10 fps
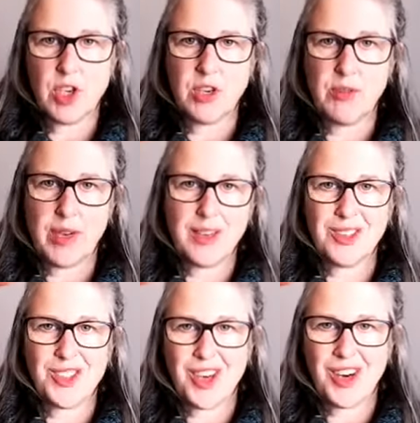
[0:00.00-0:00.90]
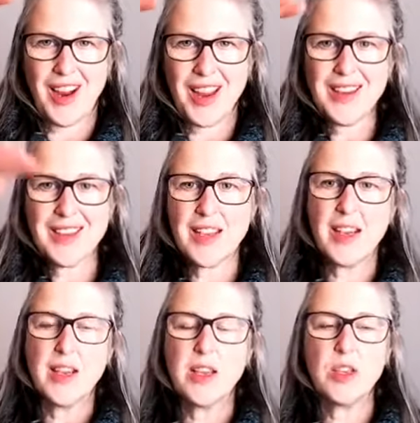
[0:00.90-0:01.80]
regular chair height.
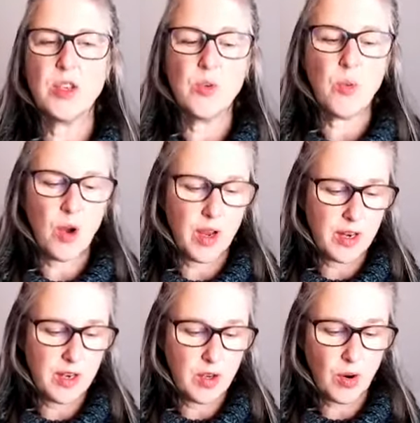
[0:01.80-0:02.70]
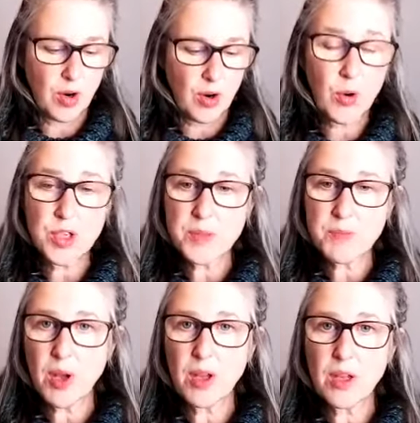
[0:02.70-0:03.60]
You want your Coregeous
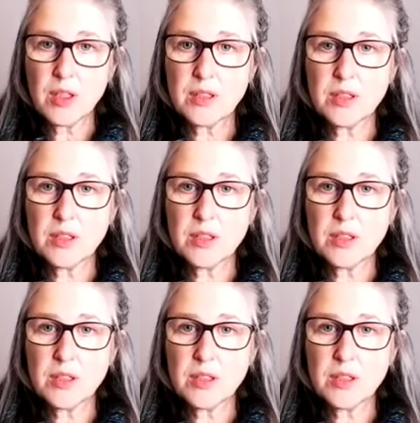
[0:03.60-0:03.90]
ball,